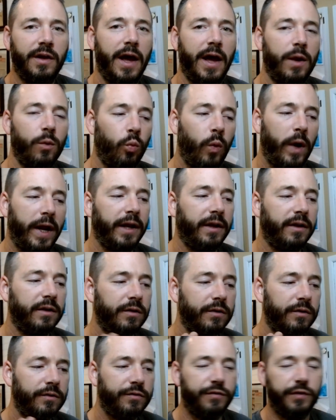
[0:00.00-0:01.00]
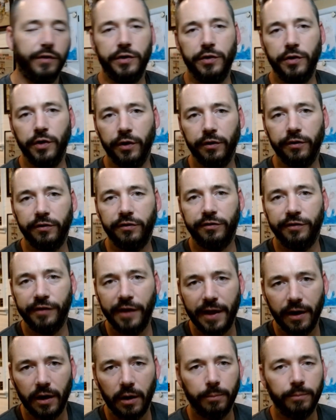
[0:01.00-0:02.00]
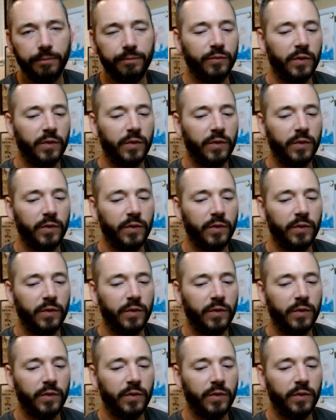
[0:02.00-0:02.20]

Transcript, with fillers: and wait for your setup.